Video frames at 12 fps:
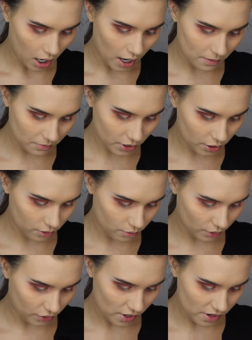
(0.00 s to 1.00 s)
I'm gonna go in
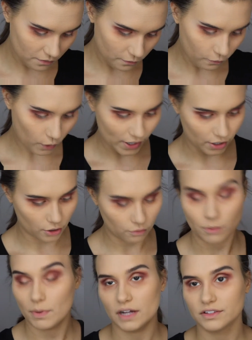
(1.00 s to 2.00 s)
with En Fuego.
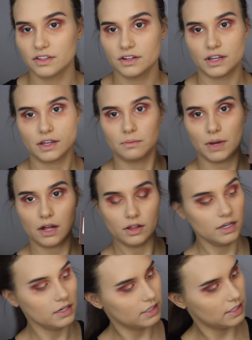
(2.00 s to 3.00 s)
We're back to the Naked
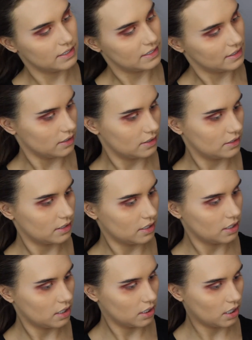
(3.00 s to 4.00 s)
palette. It's this
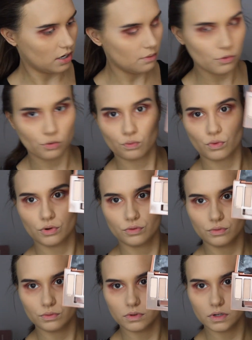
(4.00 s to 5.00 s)
kind of
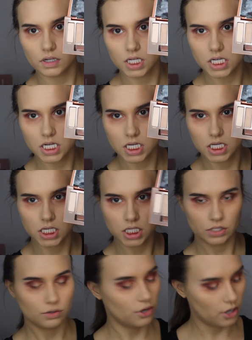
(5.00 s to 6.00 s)
maroon
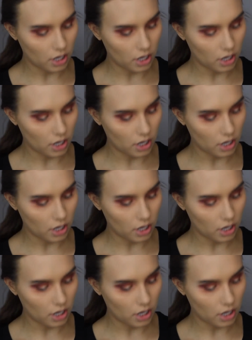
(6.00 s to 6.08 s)
sort of